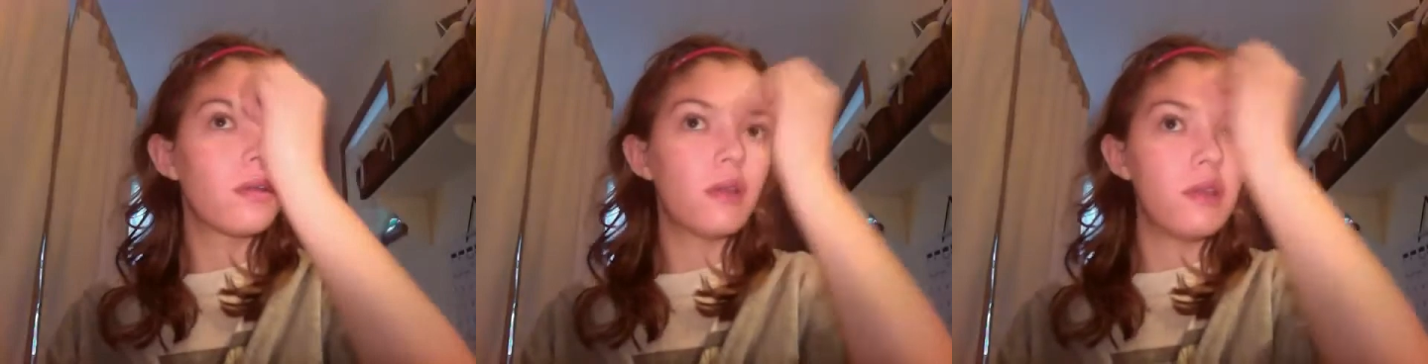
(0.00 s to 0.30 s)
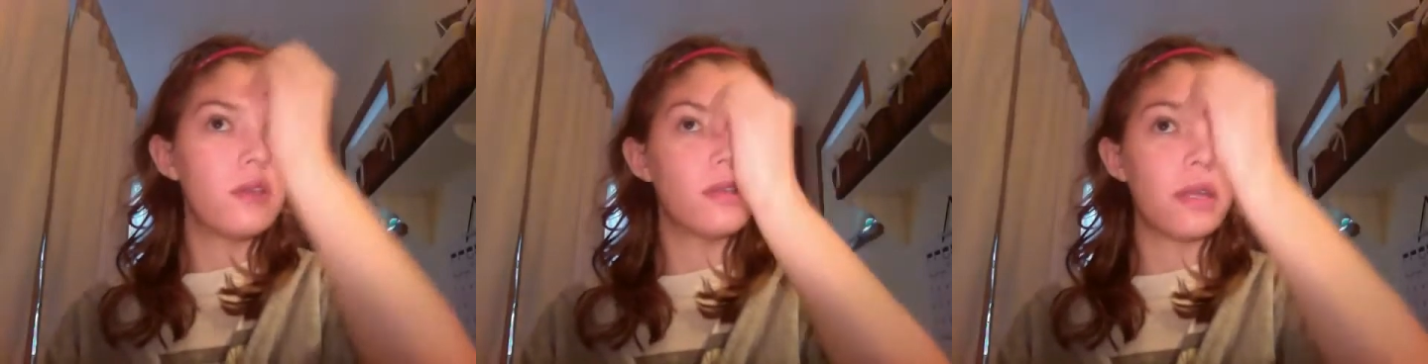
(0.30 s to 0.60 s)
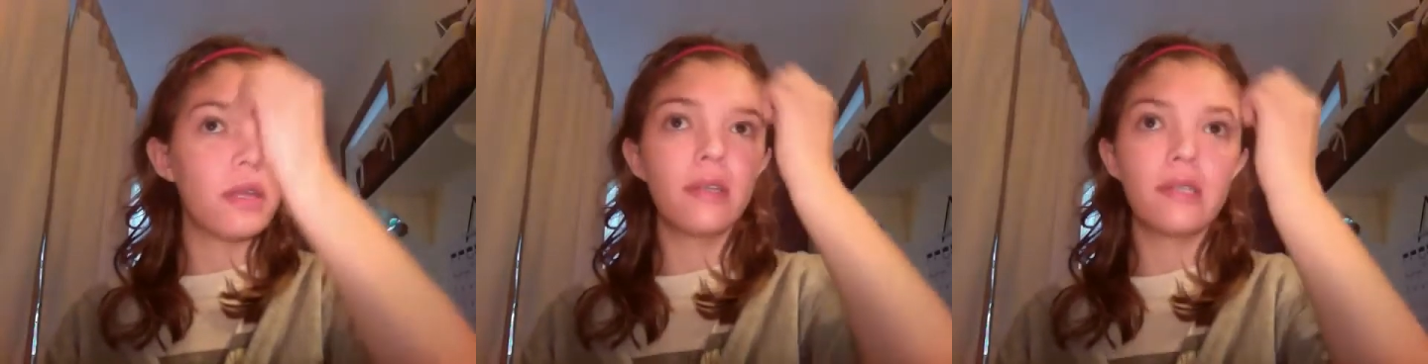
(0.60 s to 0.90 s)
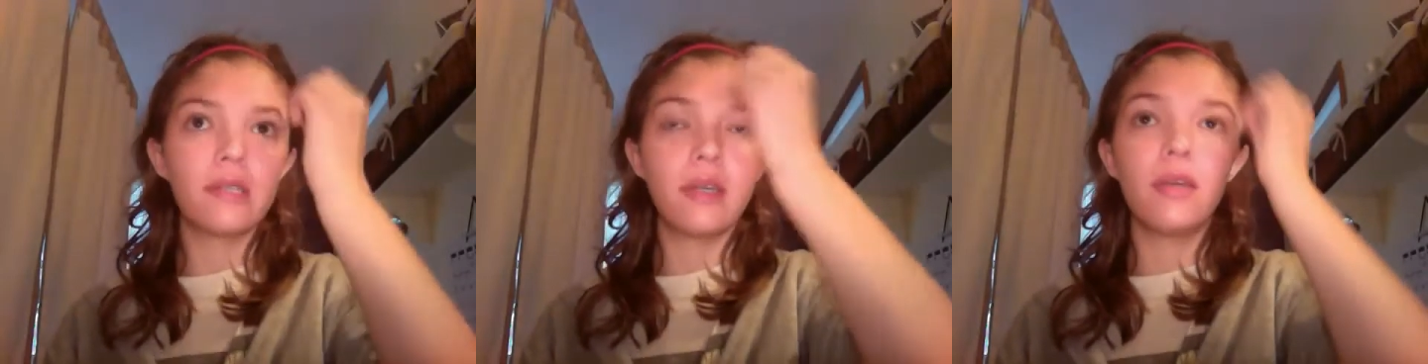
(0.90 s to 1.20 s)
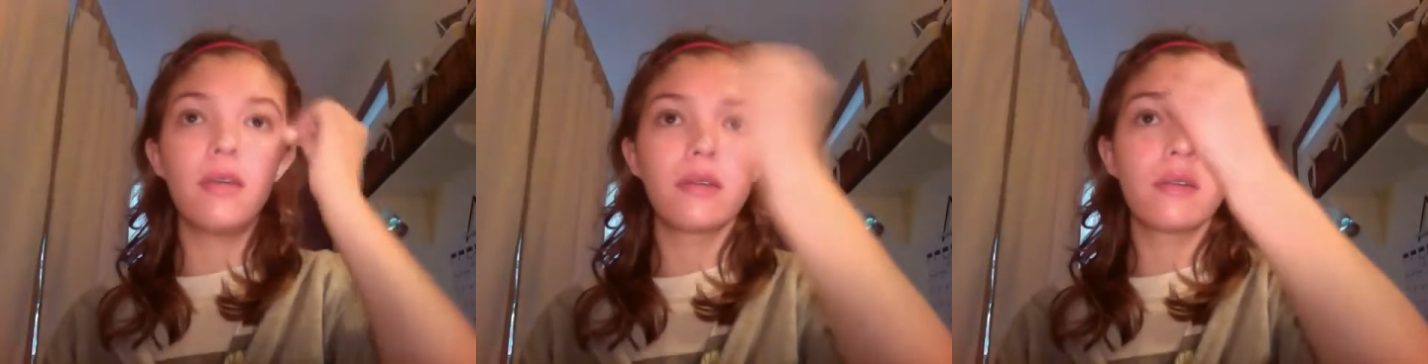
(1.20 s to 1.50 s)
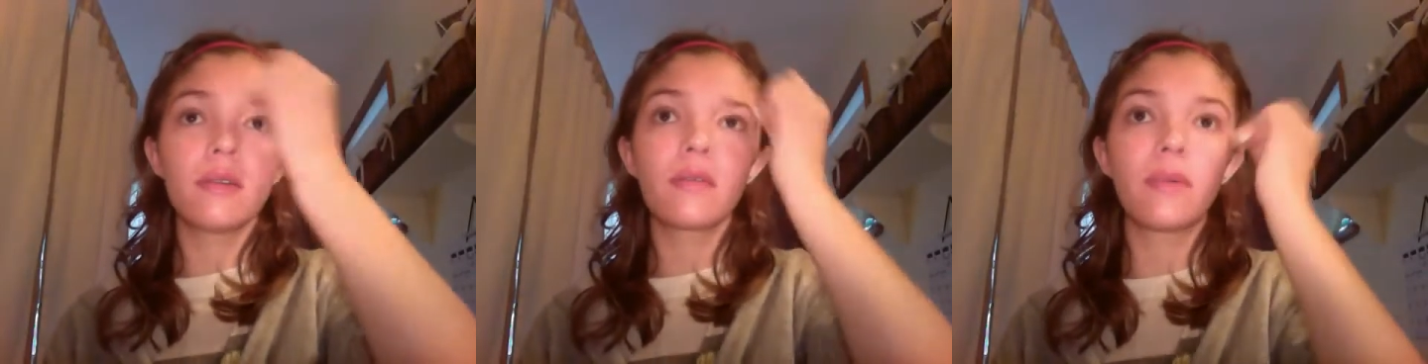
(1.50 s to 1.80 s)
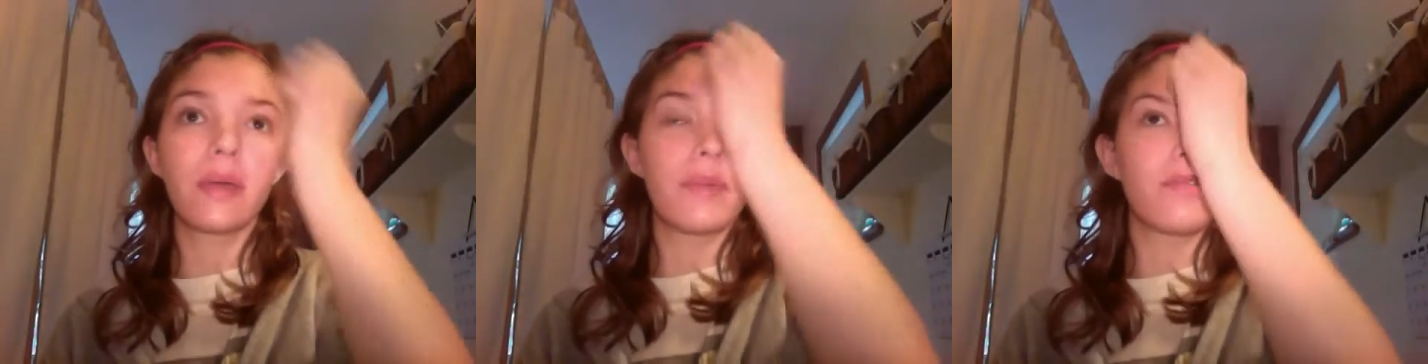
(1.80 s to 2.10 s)
So that you can see my
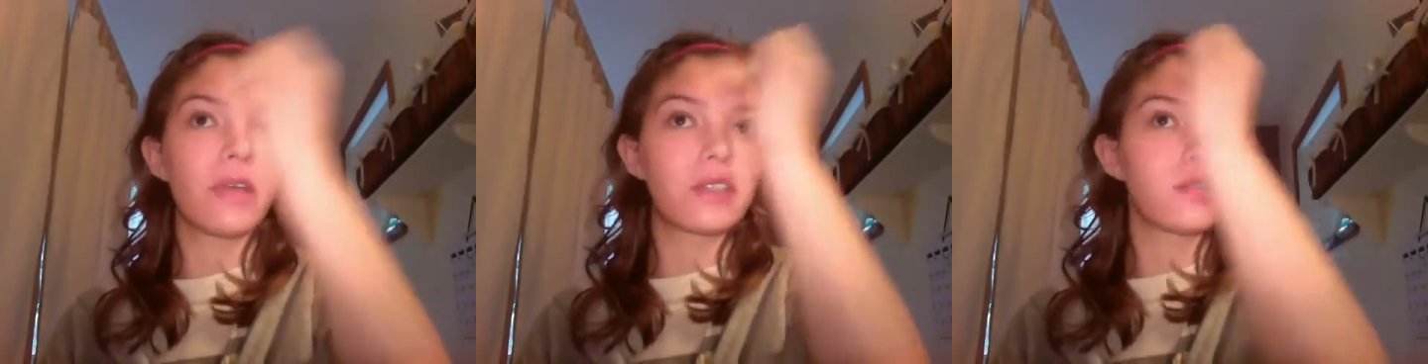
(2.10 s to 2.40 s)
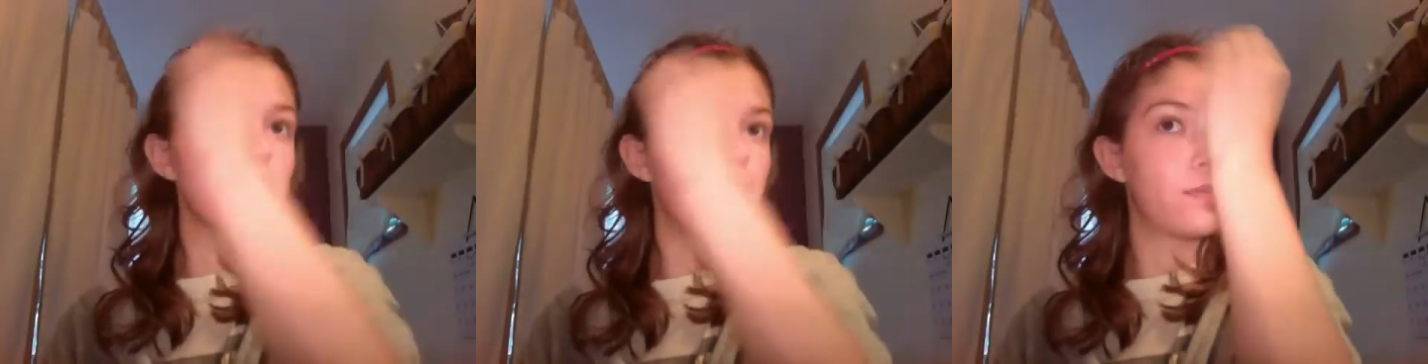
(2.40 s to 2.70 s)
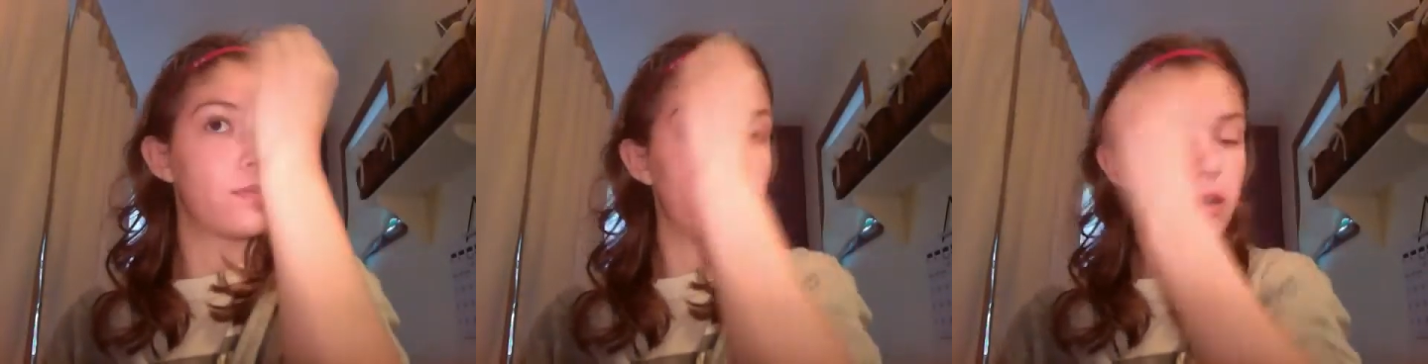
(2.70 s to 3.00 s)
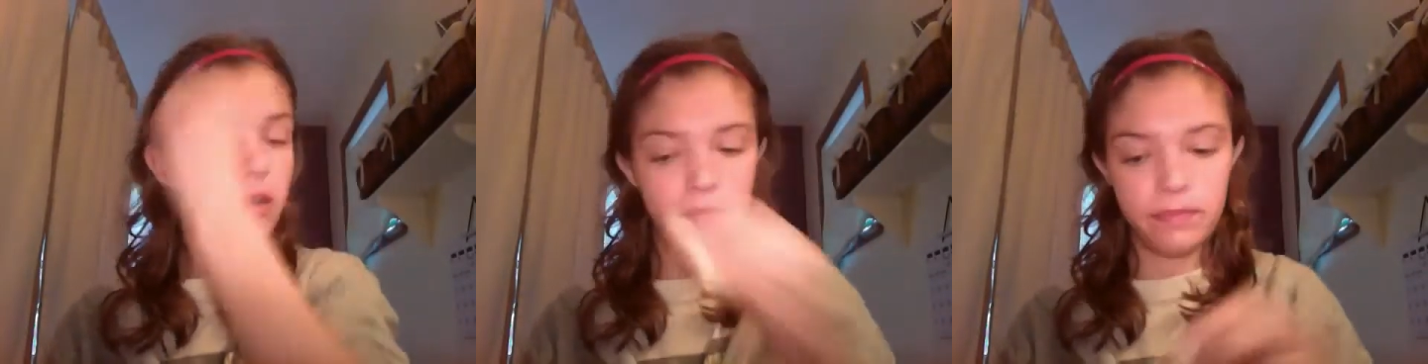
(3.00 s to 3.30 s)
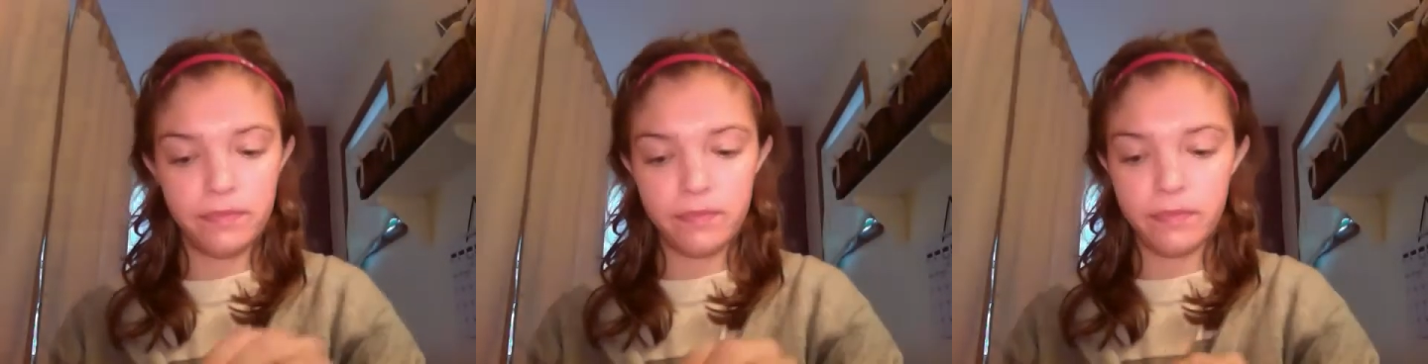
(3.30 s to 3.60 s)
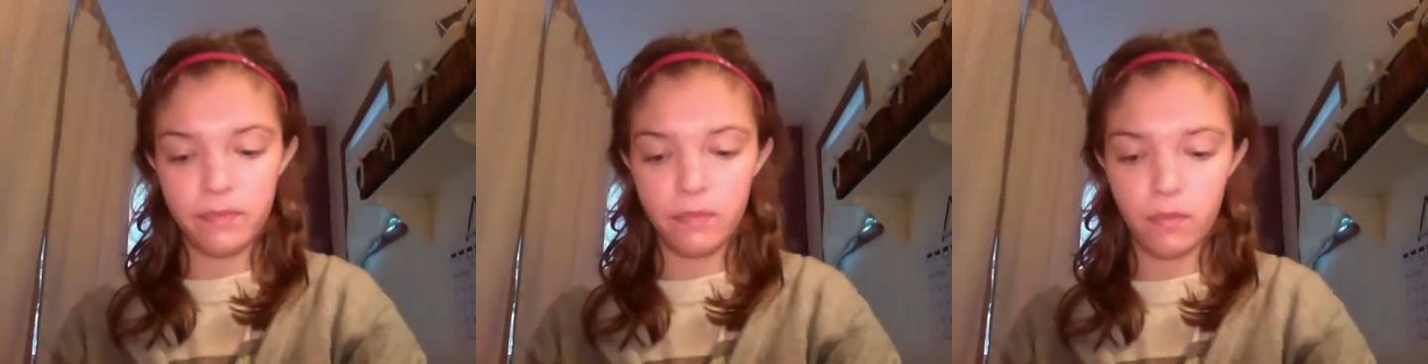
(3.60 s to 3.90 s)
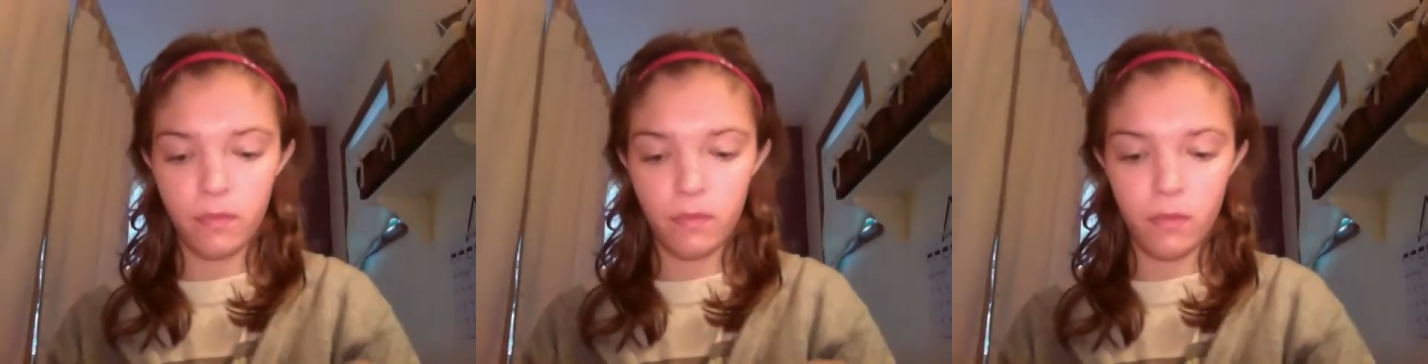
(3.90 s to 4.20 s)
imperfections much better
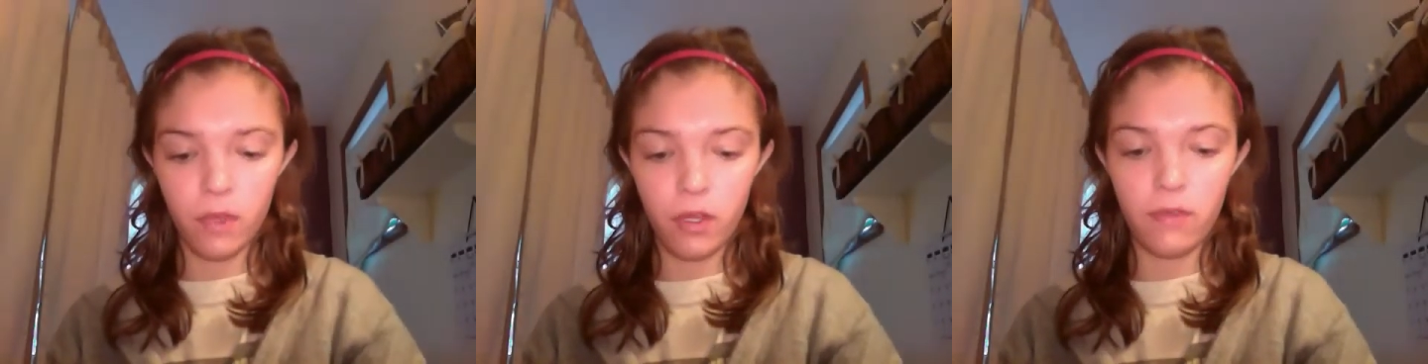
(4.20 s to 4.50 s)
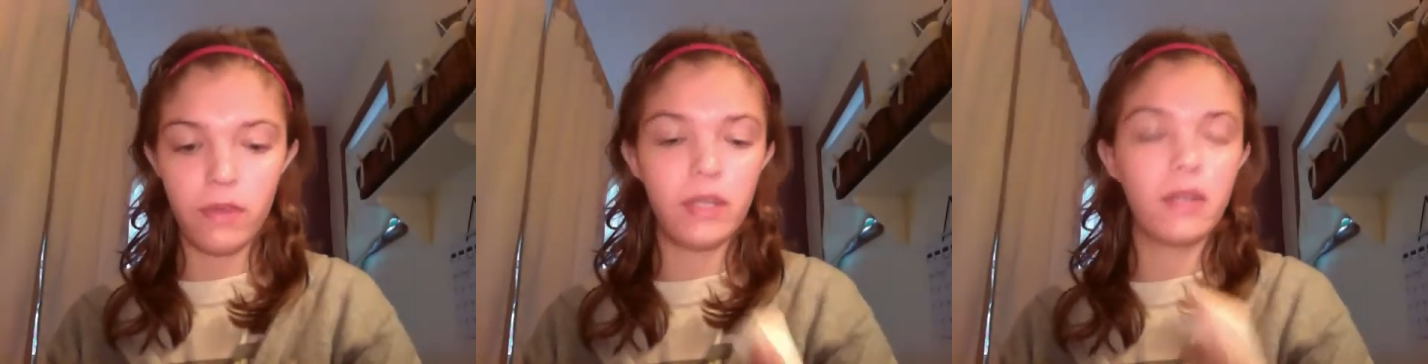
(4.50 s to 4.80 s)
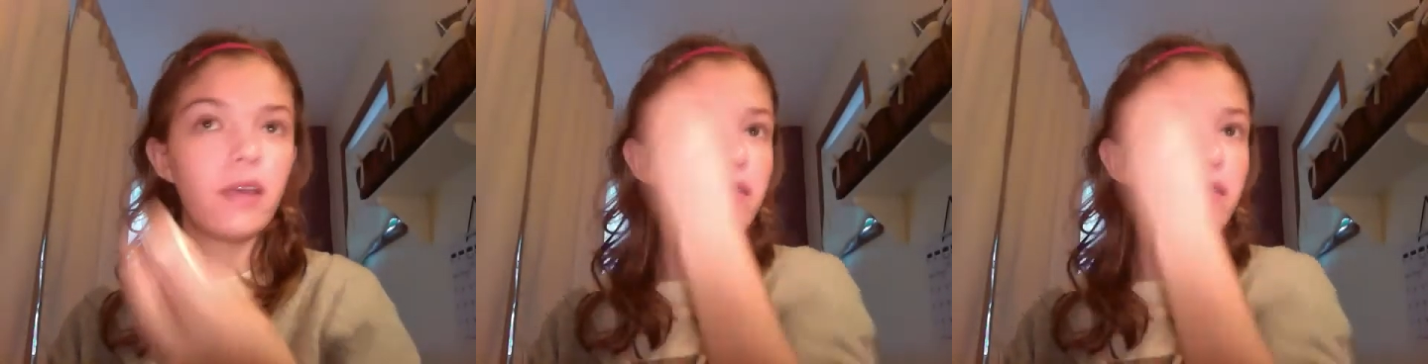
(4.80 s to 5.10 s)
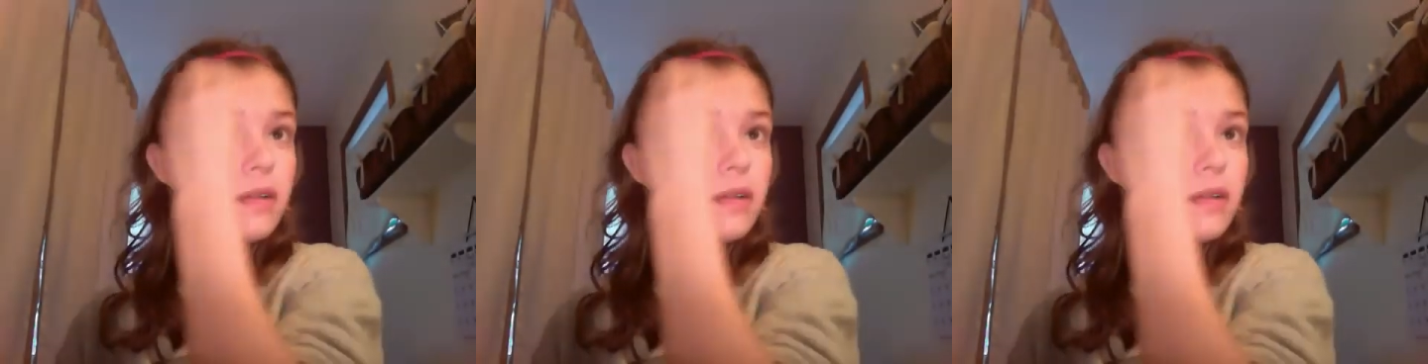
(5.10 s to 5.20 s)
than if I didn't have that.